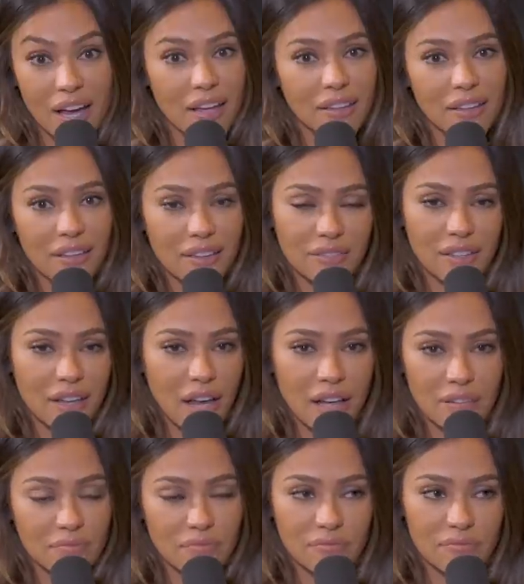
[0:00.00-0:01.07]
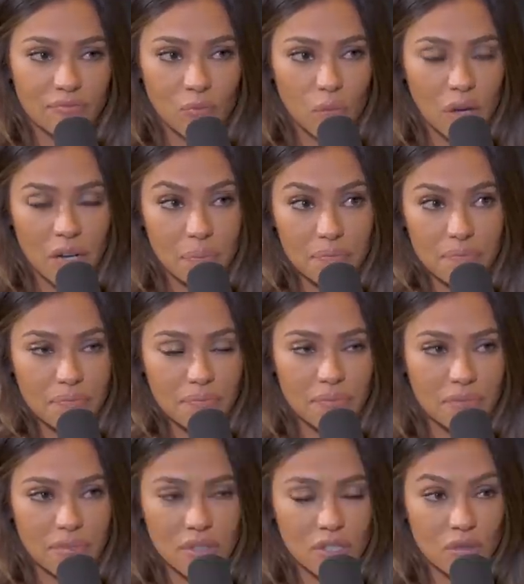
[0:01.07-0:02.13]
I, I want to
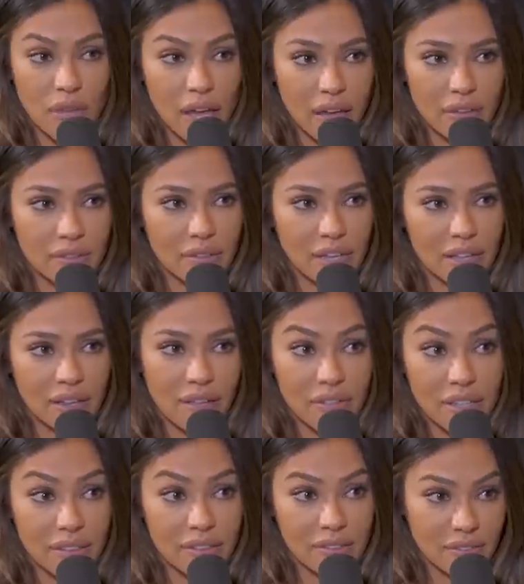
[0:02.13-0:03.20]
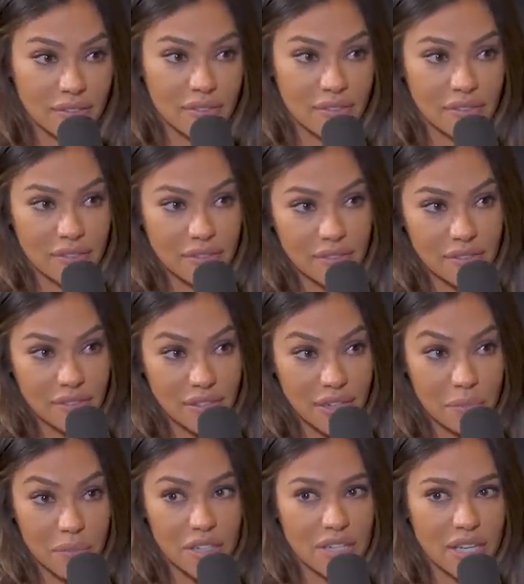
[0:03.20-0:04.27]
do that. I love it.
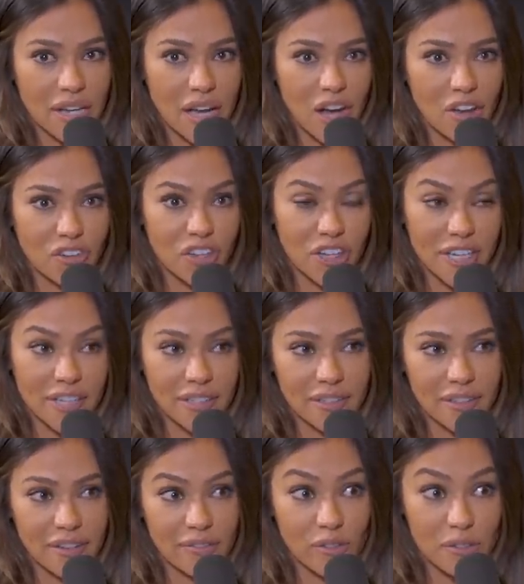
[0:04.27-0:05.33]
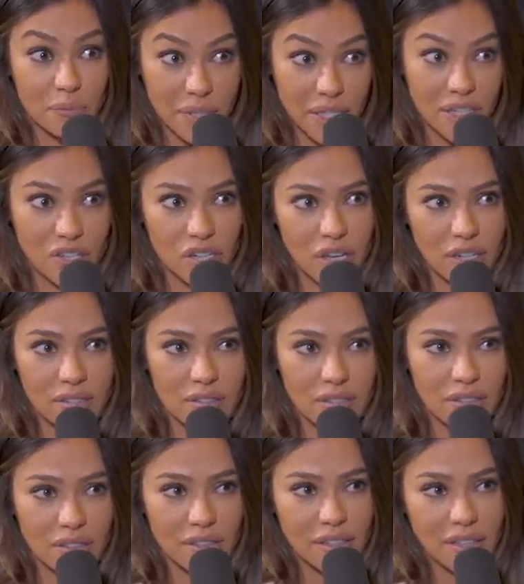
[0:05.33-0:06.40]
I'm going to take a hundred of those bikini shots.
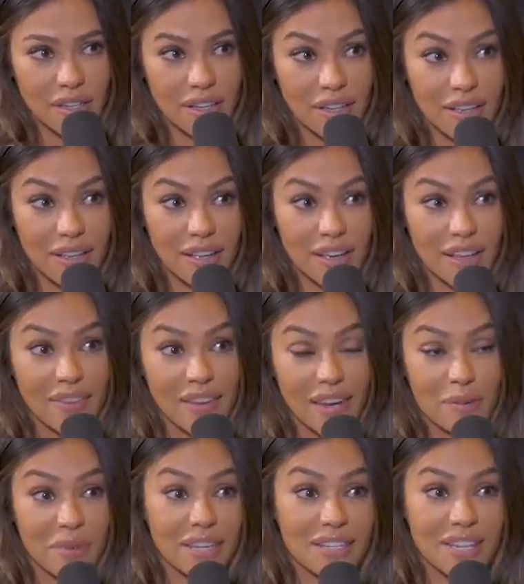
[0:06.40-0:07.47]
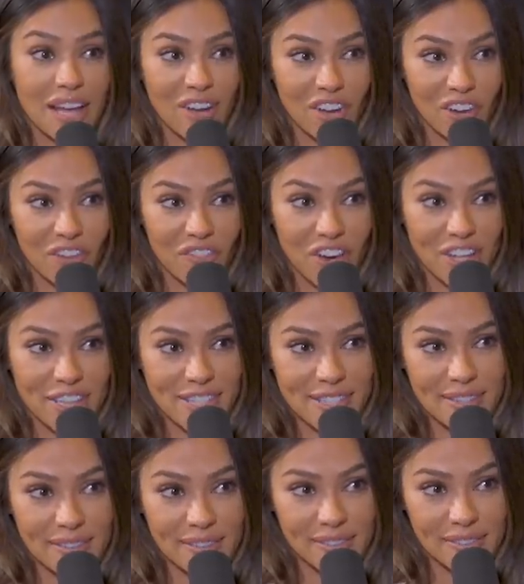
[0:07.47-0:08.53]
And then I'm going to tag all your
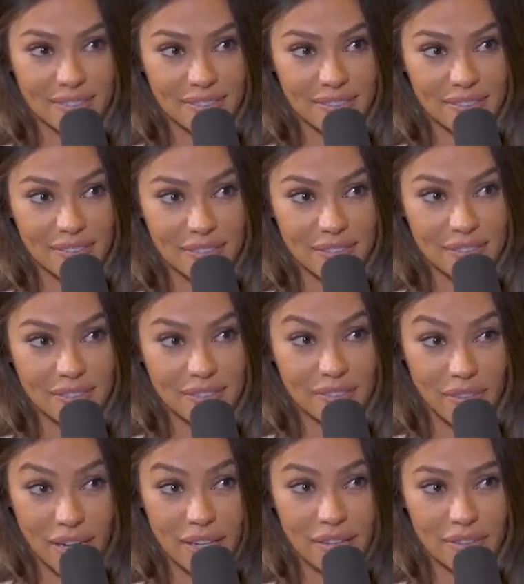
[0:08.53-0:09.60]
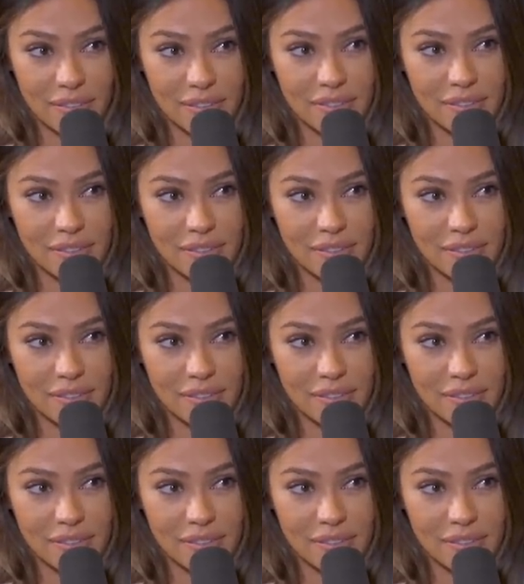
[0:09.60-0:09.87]
friends. Right?